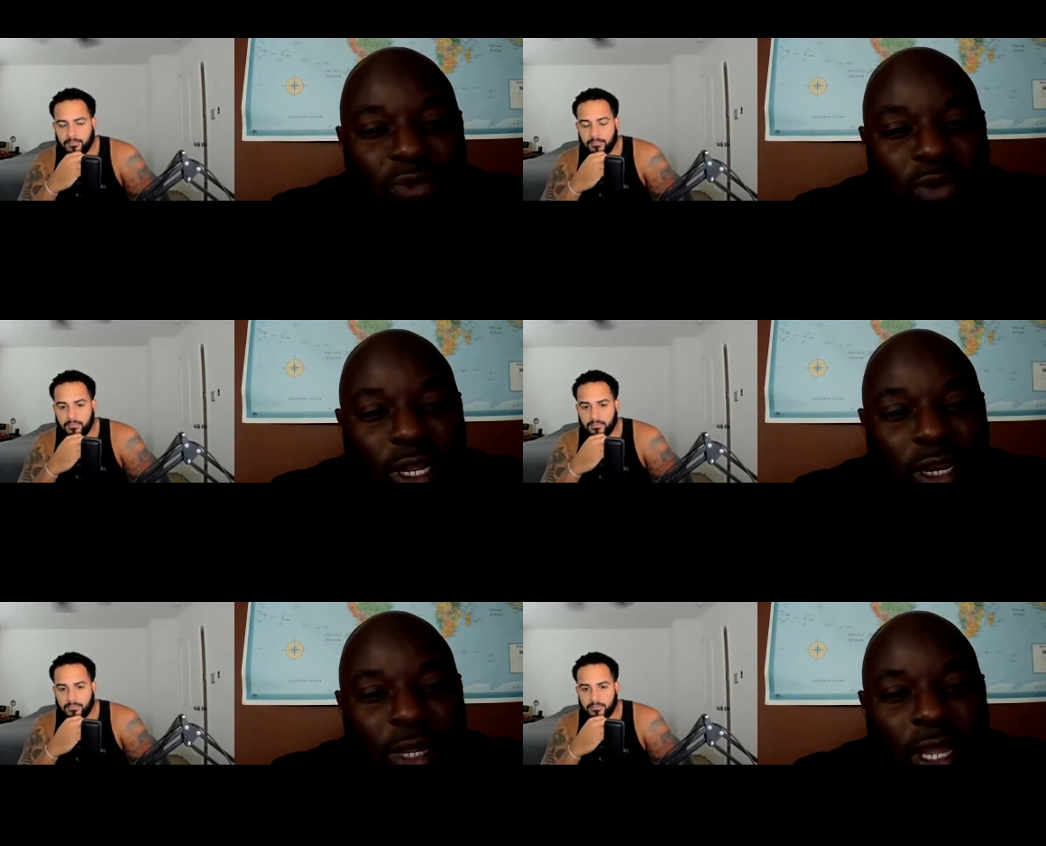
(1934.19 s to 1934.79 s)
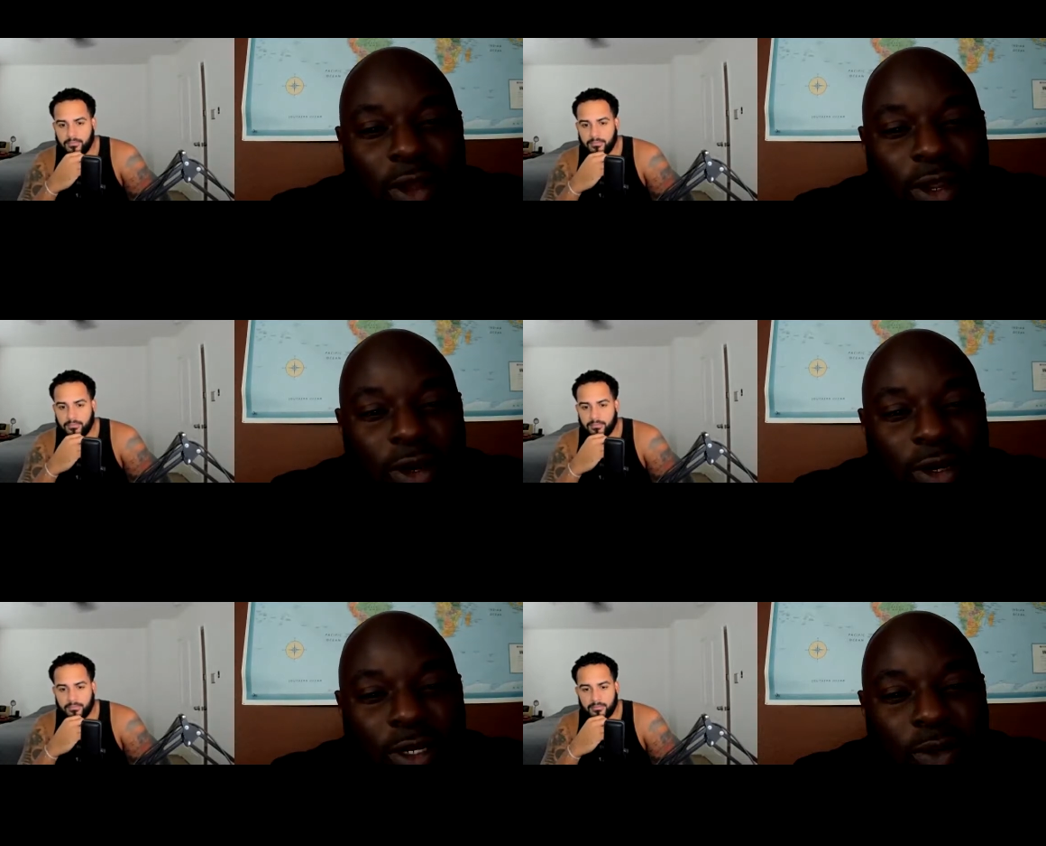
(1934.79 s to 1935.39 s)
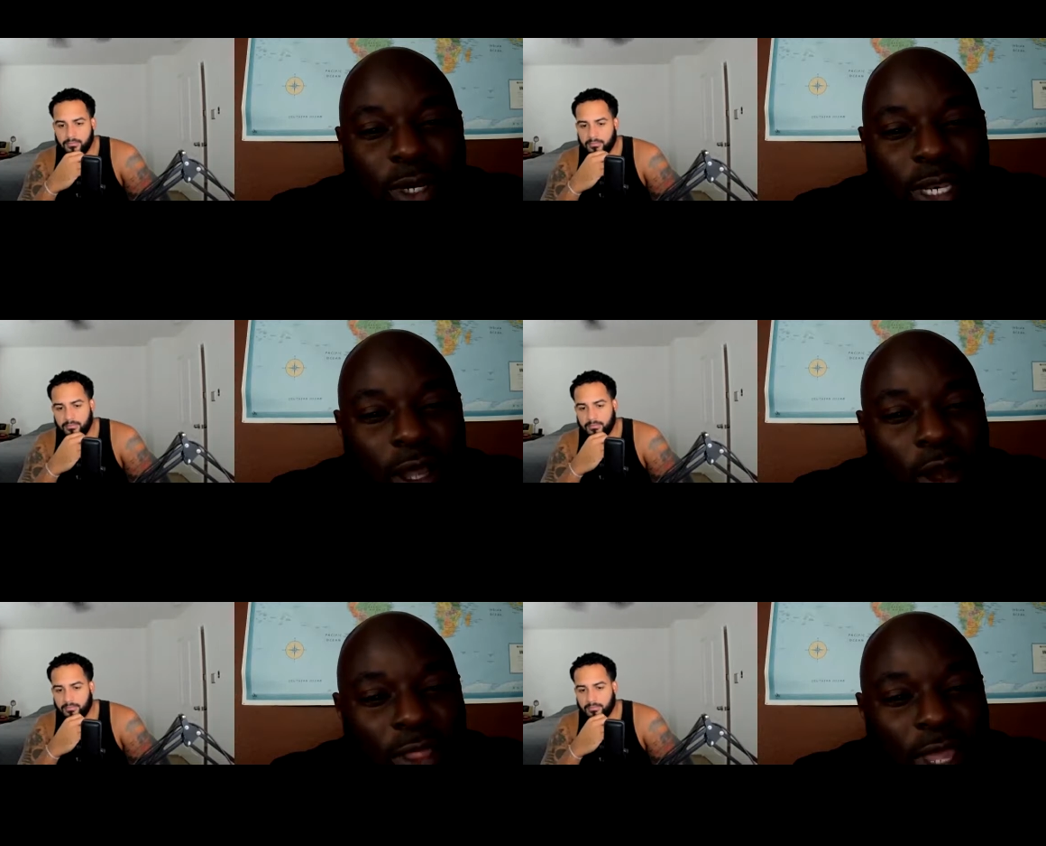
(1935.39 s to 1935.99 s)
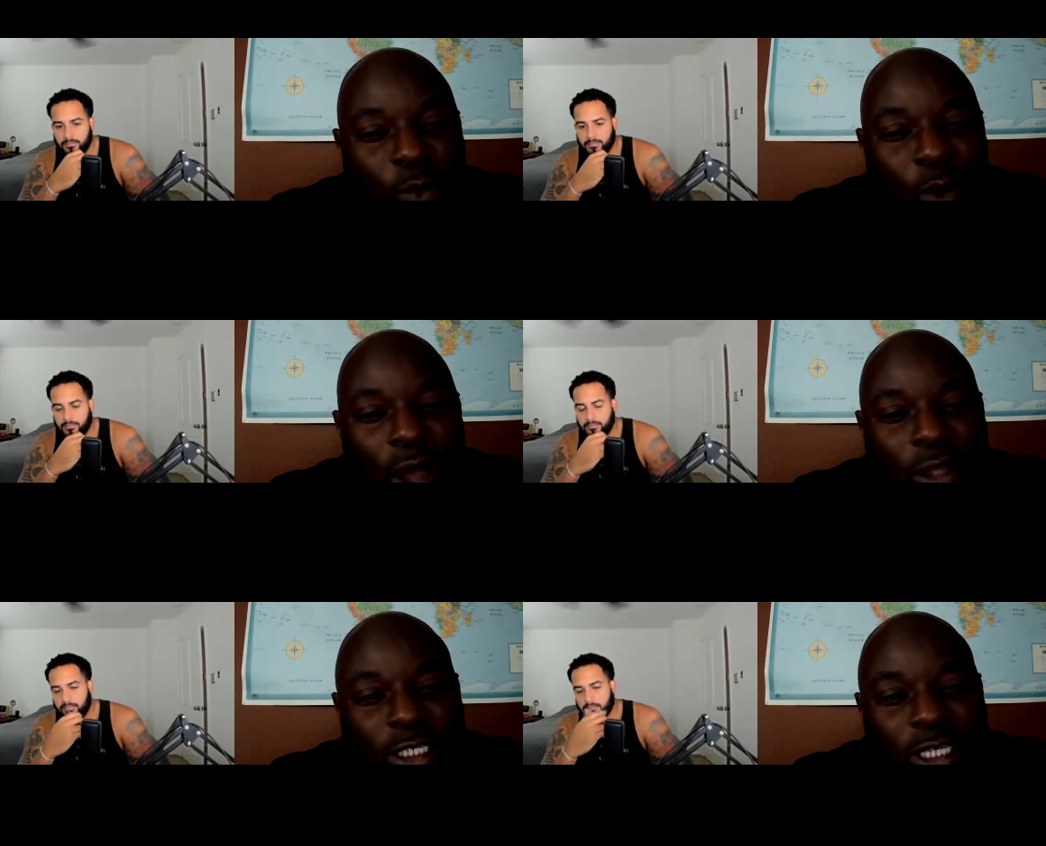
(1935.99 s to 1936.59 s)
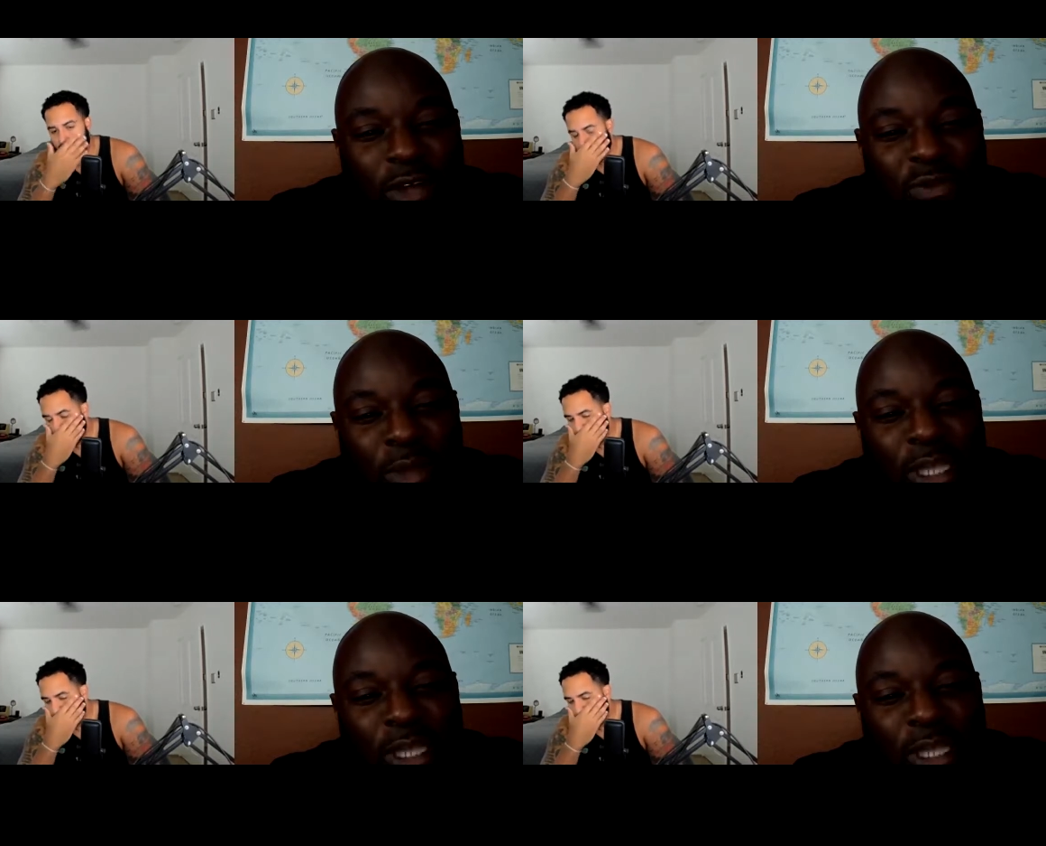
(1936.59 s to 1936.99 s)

Speaker 1: If you're going to be out here doing all that wild stuff,